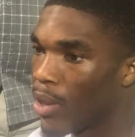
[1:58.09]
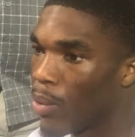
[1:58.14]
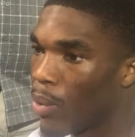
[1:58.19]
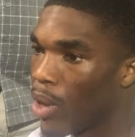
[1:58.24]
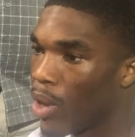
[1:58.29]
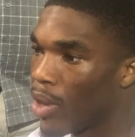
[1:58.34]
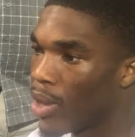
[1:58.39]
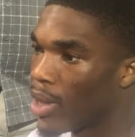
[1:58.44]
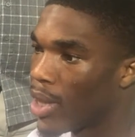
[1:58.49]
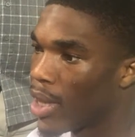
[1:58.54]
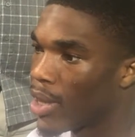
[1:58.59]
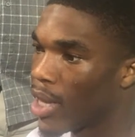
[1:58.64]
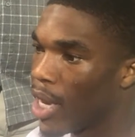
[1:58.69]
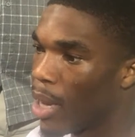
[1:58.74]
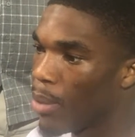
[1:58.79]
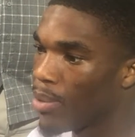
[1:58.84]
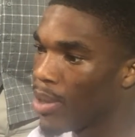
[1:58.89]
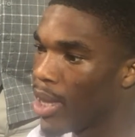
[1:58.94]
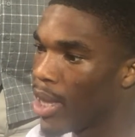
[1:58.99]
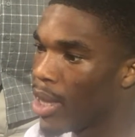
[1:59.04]
We're only six
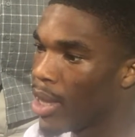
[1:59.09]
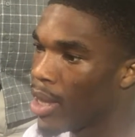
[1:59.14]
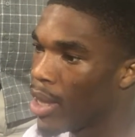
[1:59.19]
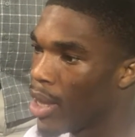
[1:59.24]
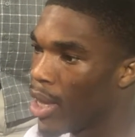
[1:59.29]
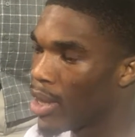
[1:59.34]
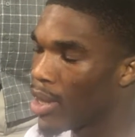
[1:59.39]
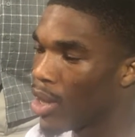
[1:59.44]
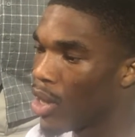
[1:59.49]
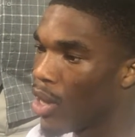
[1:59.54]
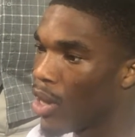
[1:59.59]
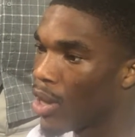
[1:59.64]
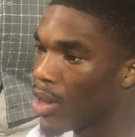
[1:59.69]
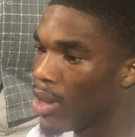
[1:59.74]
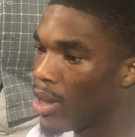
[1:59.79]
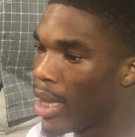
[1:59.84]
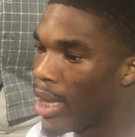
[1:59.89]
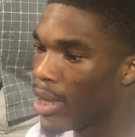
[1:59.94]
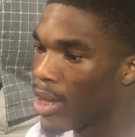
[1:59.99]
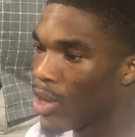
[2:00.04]
games in. It's a long
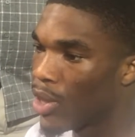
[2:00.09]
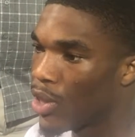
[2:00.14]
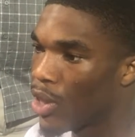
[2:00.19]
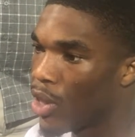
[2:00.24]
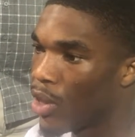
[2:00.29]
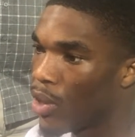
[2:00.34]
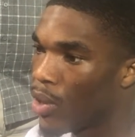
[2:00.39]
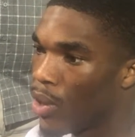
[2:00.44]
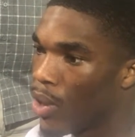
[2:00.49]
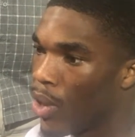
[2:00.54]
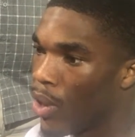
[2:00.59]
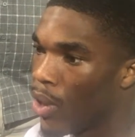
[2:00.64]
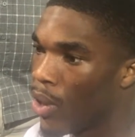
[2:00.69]
season, so.